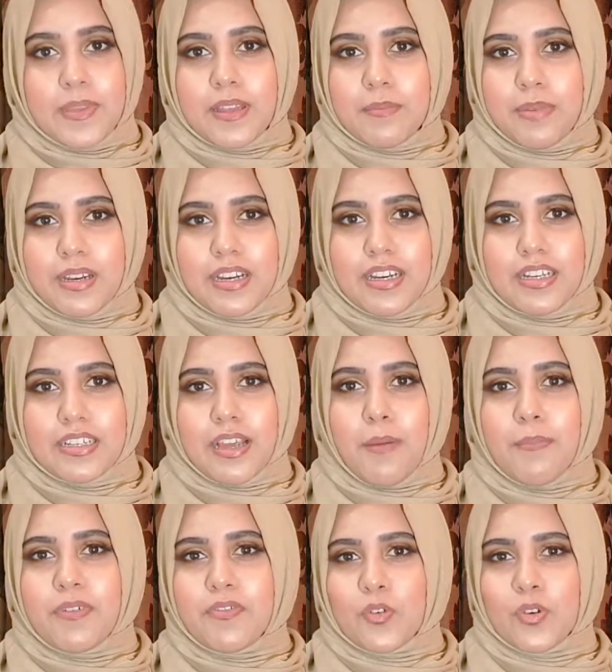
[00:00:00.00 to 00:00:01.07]

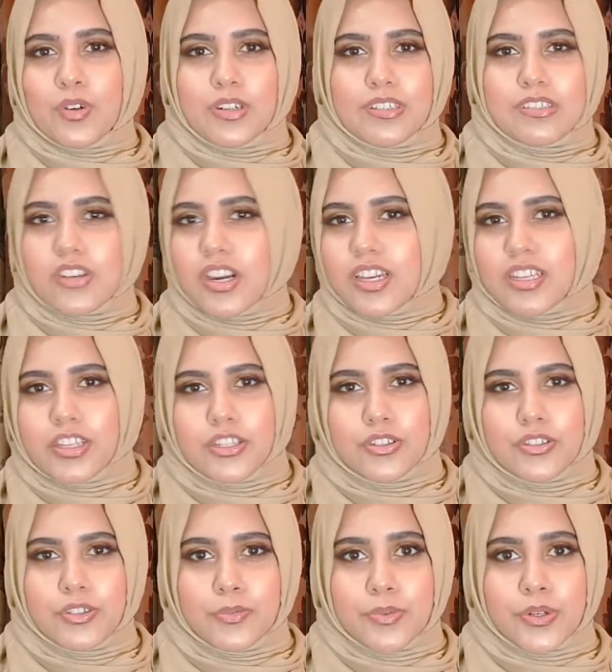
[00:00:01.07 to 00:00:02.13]
But before starting a
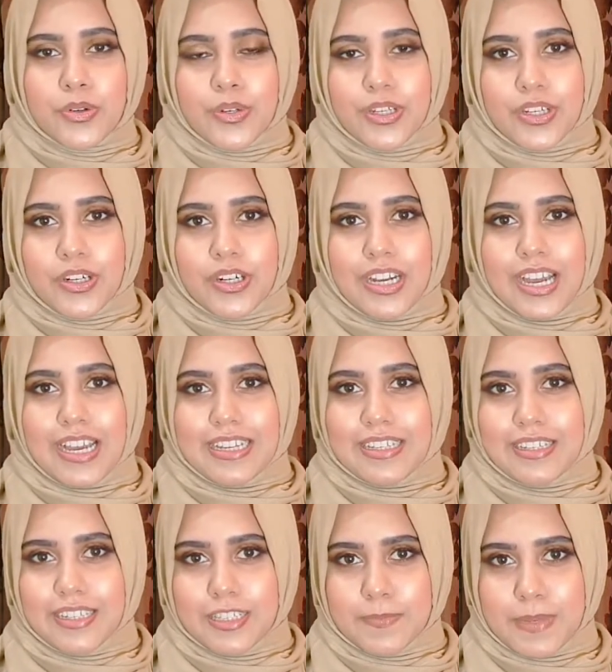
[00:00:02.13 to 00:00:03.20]
YouTube career, I
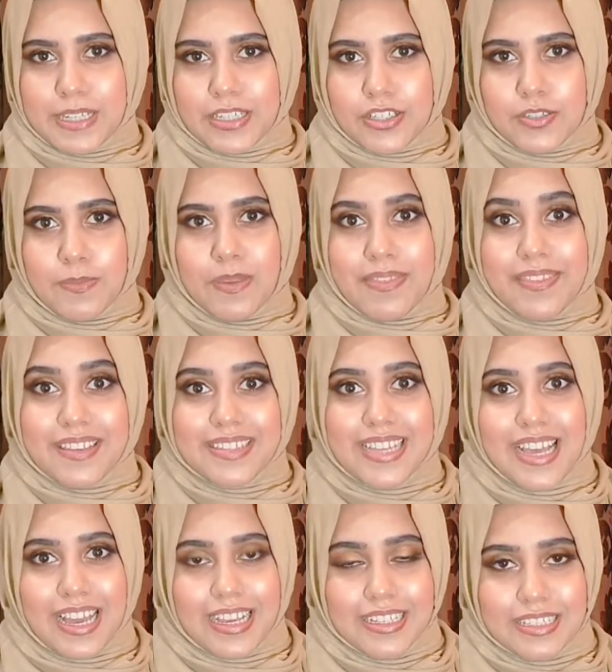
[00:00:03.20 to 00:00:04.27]
didn't expect it to be this
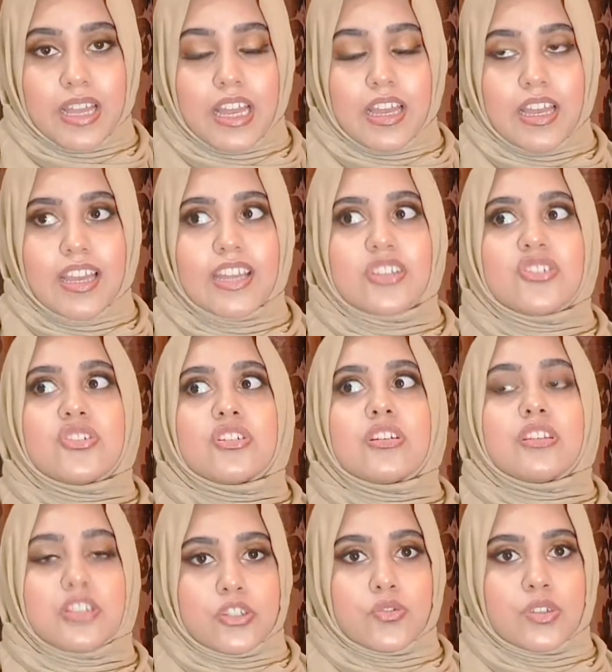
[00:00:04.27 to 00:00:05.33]
hectic. It
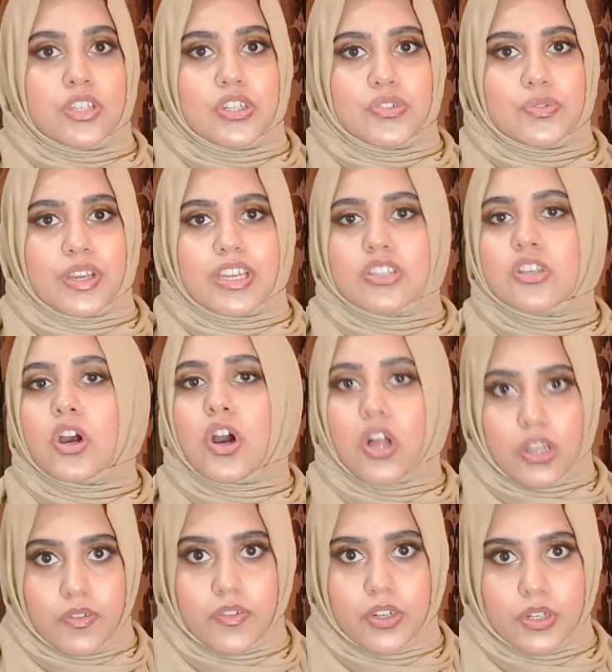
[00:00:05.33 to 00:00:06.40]
literally drains
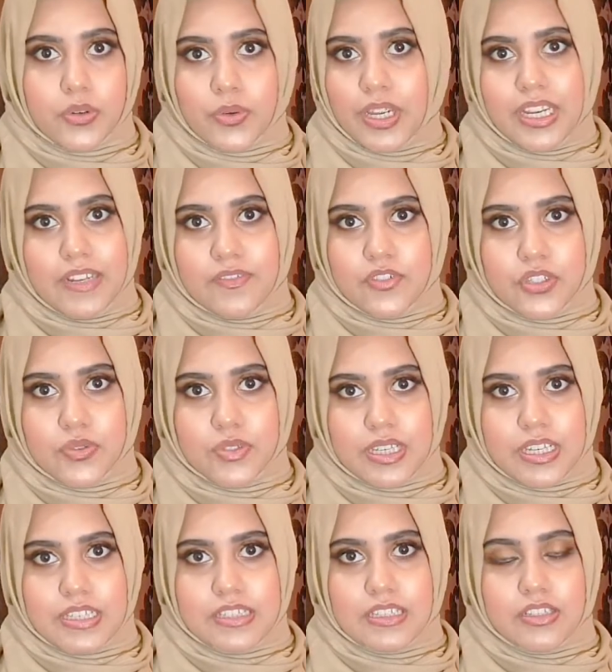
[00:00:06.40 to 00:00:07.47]
all of your creative
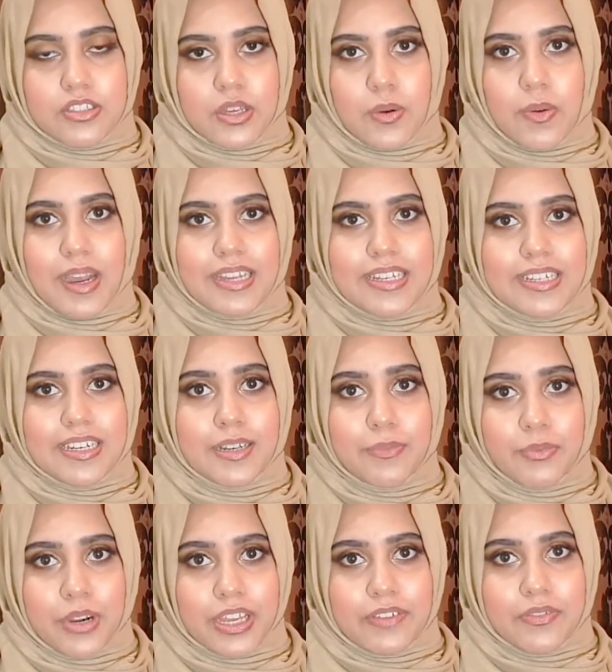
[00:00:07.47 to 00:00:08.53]
juices. So I needed a
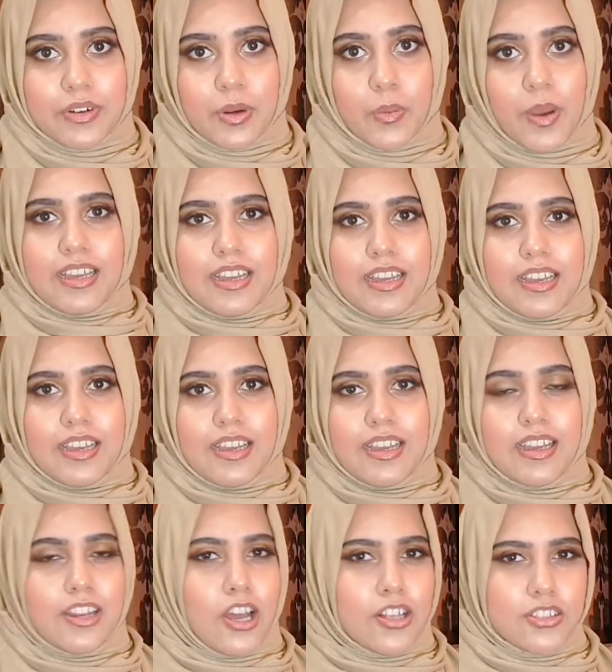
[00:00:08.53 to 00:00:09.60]
break for a while.
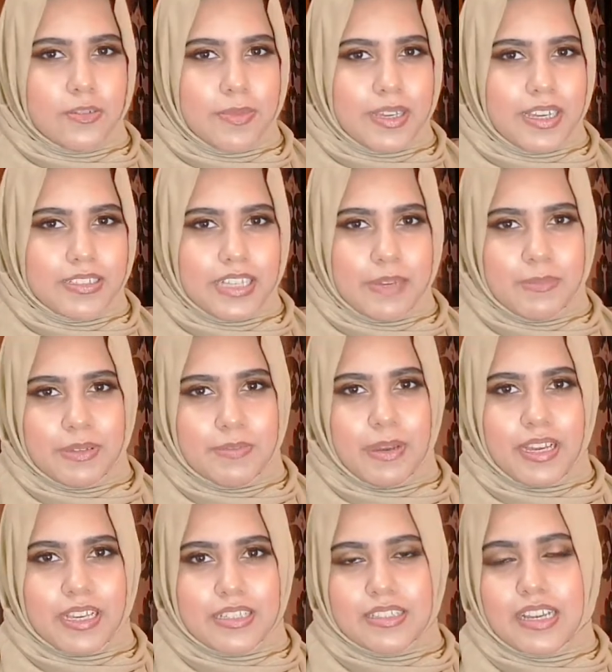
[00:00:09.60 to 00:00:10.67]
And also because I'm in
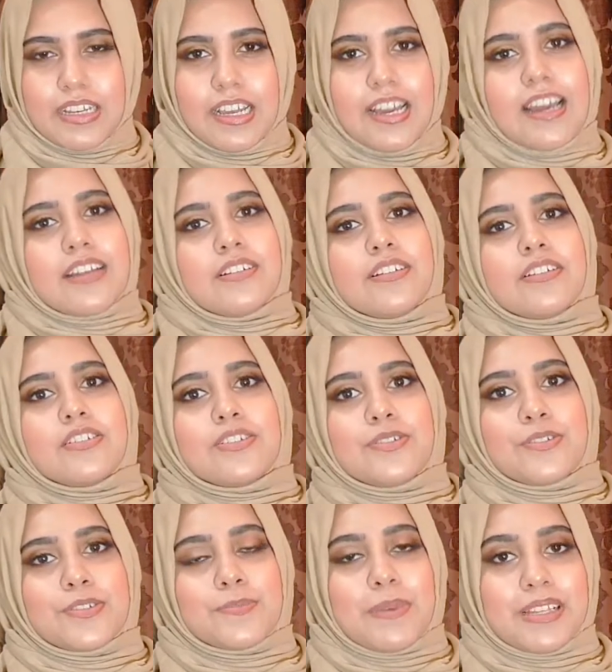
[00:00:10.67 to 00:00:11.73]
Pakistan, I had
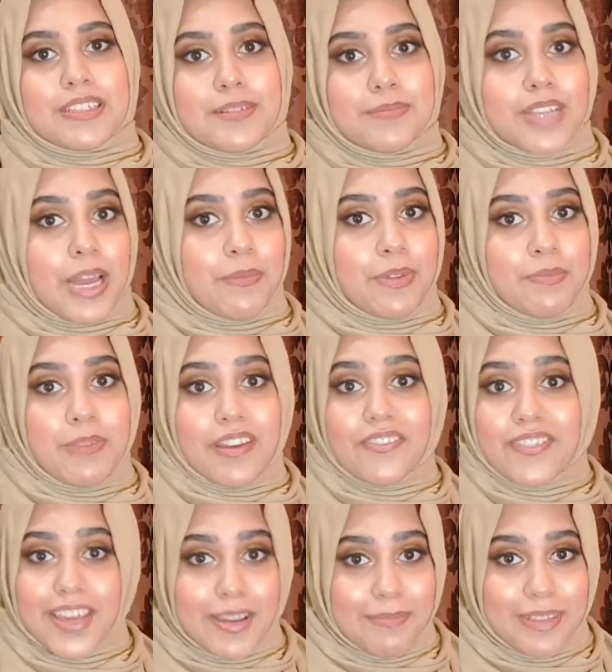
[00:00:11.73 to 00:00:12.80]
to spend some time with my
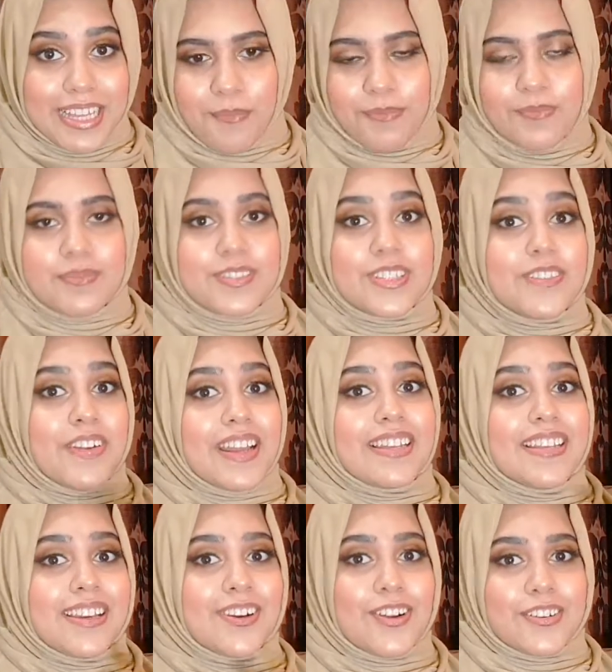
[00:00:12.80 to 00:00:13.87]
family. So
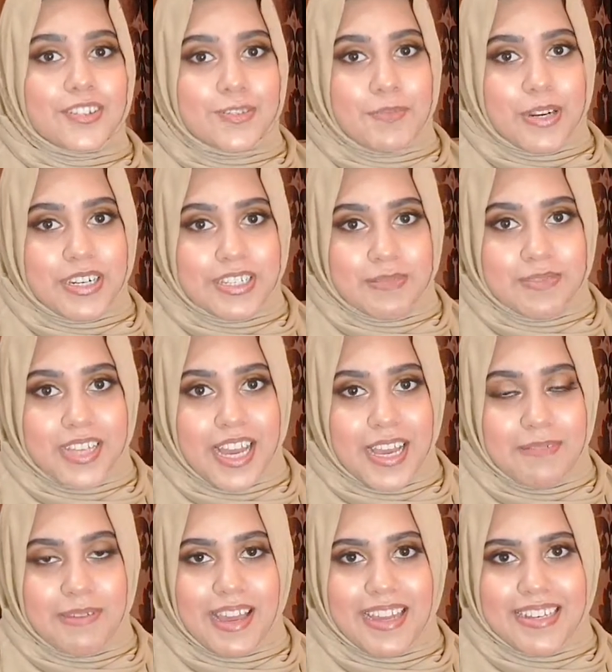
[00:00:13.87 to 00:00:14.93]
finally, I got to spare some
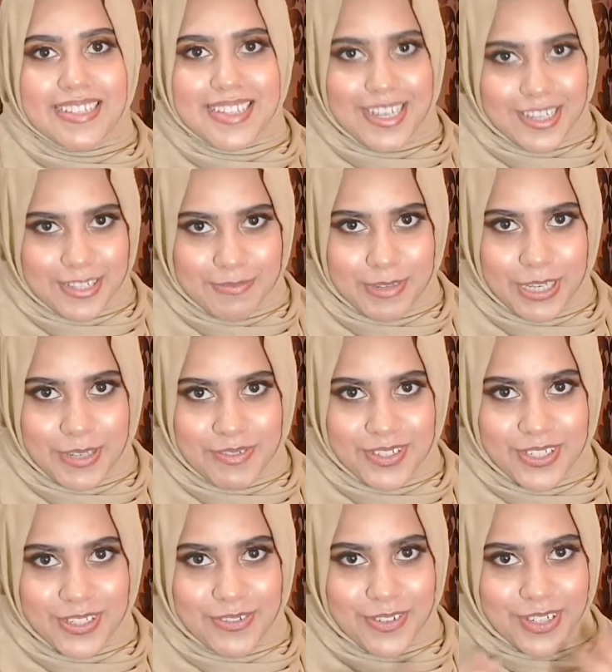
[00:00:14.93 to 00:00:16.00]
time and decided to make a
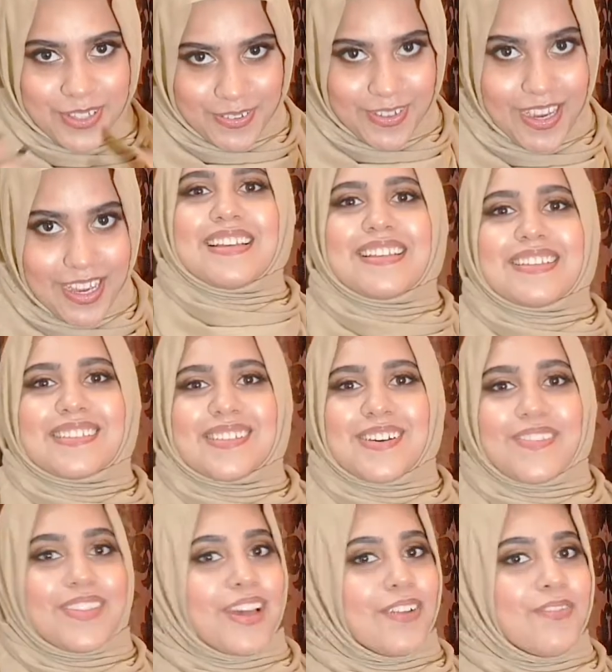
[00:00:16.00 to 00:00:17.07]
video for you guys.
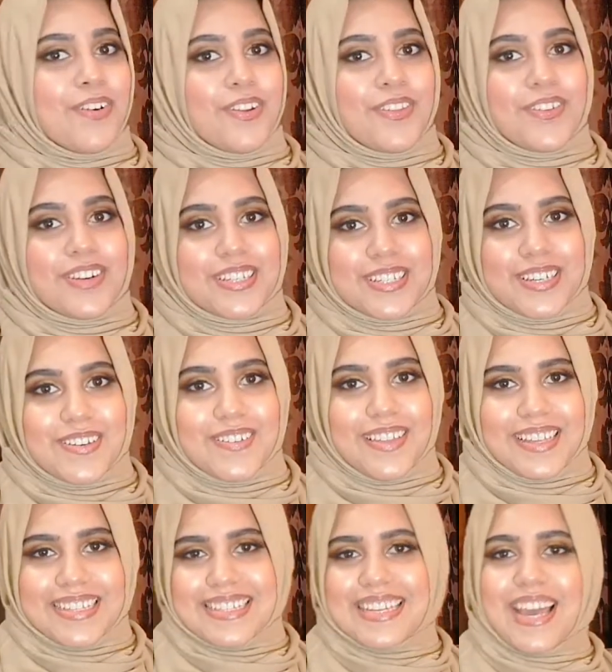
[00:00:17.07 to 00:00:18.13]
So without further ado,
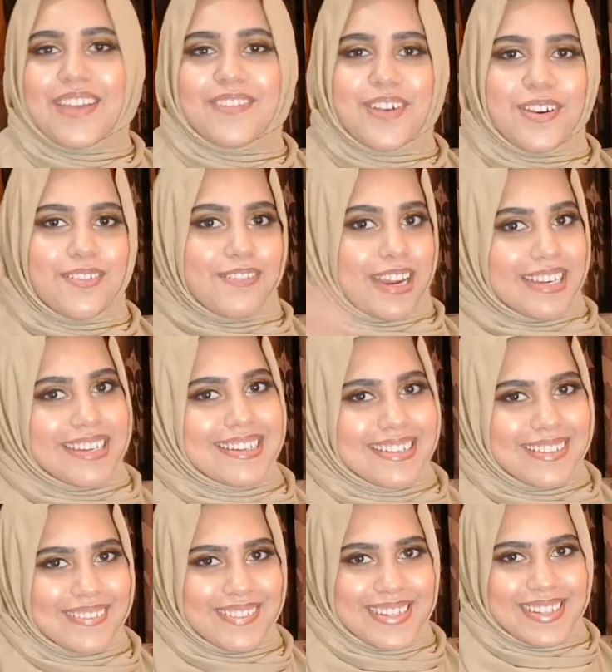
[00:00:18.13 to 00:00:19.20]
let's dive right
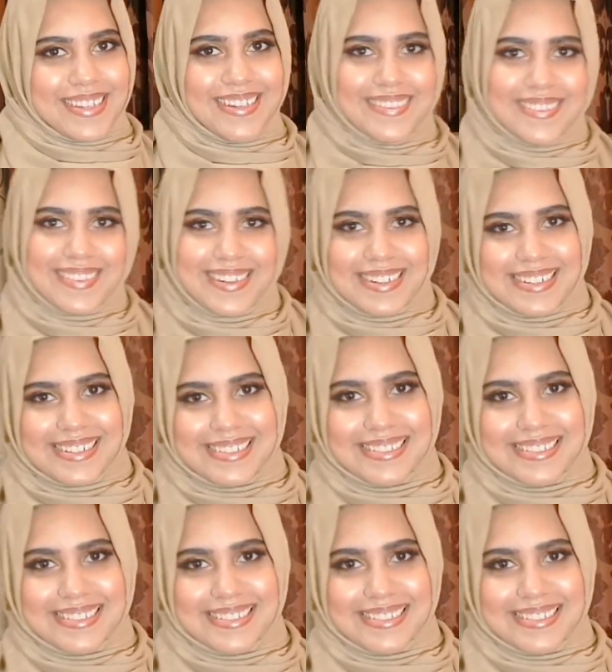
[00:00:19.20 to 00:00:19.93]
into the video.